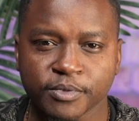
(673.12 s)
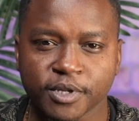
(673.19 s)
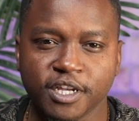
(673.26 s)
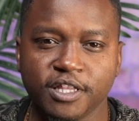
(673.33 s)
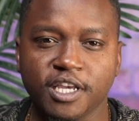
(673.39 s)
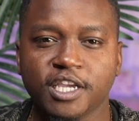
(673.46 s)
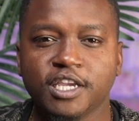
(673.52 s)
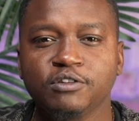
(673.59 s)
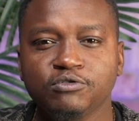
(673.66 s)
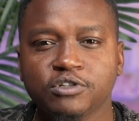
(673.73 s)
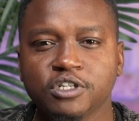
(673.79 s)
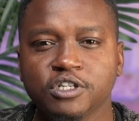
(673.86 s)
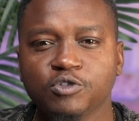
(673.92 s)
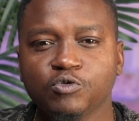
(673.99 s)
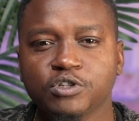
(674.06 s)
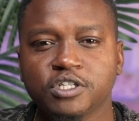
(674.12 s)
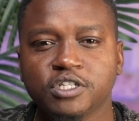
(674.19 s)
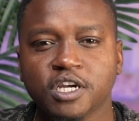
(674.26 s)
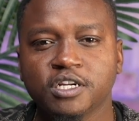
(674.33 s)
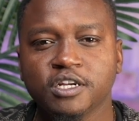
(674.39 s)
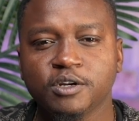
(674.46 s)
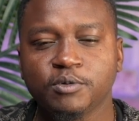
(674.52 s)
The guillotine was
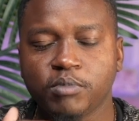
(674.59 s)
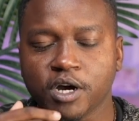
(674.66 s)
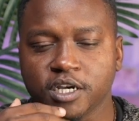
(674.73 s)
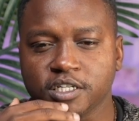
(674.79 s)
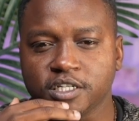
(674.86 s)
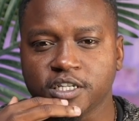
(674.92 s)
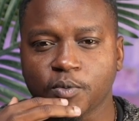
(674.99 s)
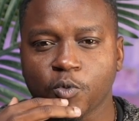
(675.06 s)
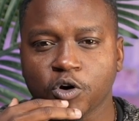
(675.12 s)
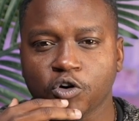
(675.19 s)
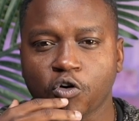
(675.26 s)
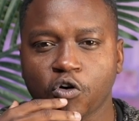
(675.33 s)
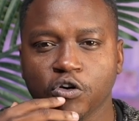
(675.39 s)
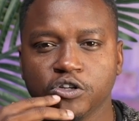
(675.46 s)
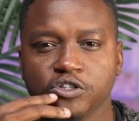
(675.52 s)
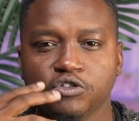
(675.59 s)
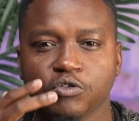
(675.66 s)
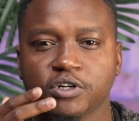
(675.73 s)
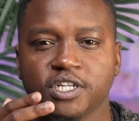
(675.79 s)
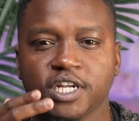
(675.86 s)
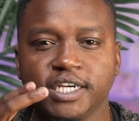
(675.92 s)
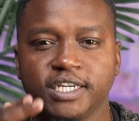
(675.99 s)
started by someone called
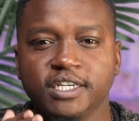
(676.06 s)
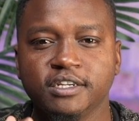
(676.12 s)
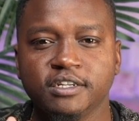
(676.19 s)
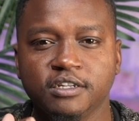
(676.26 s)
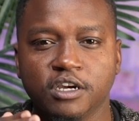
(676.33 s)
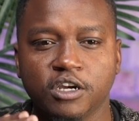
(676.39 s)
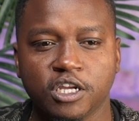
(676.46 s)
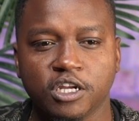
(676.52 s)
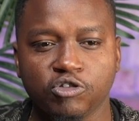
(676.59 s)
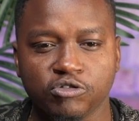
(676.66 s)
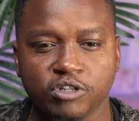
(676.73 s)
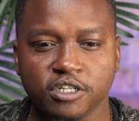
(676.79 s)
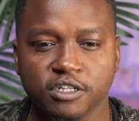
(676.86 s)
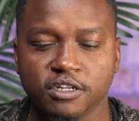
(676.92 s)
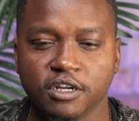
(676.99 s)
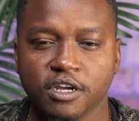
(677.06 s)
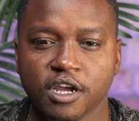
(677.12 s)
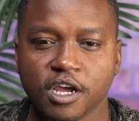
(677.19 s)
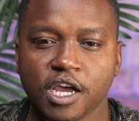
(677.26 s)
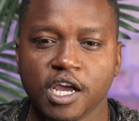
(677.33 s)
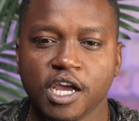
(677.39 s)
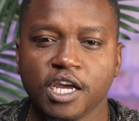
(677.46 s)
Dr. D. the Guillotine.
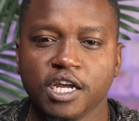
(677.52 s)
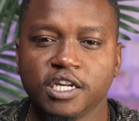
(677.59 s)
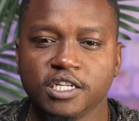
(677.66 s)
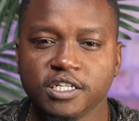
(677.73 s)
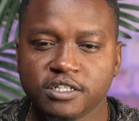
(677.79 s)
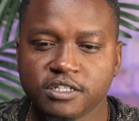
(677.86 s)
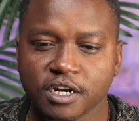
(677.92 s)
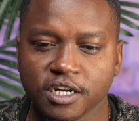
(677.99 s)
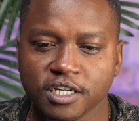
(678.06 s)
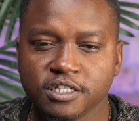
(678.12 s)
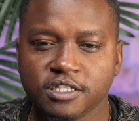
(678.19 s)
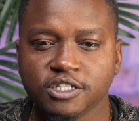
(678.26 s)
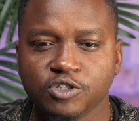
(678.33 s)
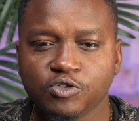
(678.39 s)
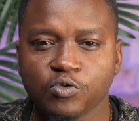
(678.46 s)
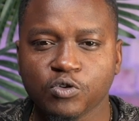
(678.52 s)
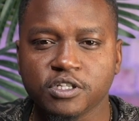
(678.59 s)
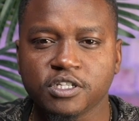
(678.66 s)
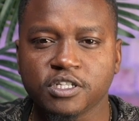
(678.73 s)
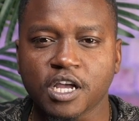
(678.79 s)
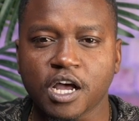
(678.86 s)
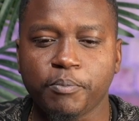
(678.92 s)
Literally, this
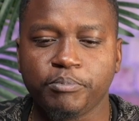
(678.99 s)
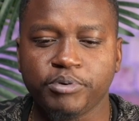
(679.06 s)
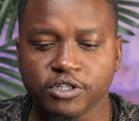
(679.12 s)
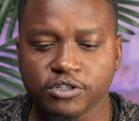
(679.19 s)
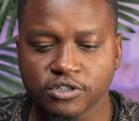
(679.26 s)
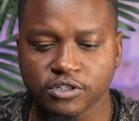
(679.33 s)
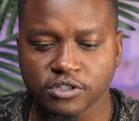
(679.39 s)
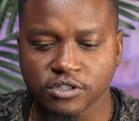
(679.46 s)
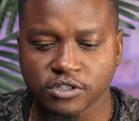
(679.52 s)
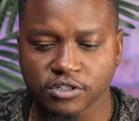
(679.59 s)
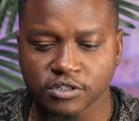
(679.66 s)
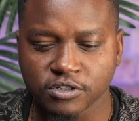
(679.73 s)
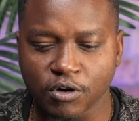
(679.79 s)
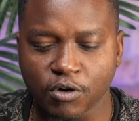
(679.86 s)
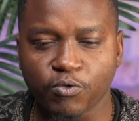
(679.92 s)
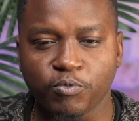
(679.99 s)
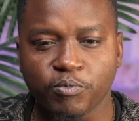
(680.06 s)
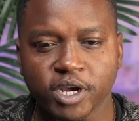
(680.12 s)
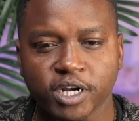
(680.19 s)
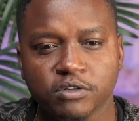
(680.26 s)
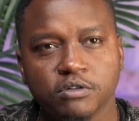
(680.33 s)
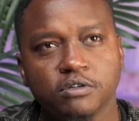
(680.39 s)
was a piece of
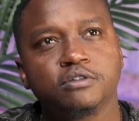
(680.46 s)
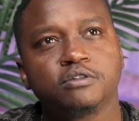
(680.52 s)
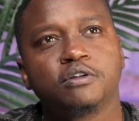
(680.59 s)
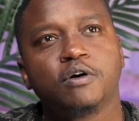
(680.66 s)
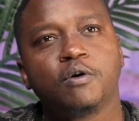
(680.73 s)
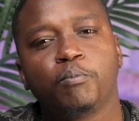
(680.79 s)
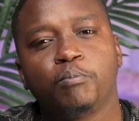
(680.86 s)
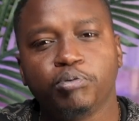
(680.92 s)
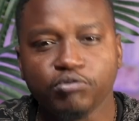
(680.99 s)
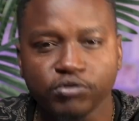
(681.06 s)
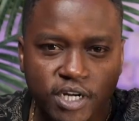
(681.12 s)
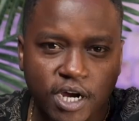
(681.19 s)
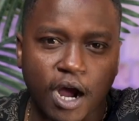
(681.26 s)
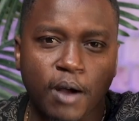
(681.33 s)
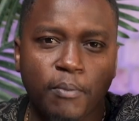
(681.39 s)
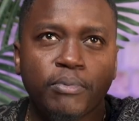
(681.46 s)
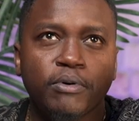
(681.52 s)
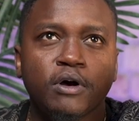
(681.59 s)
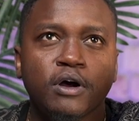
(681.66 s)
metal put up,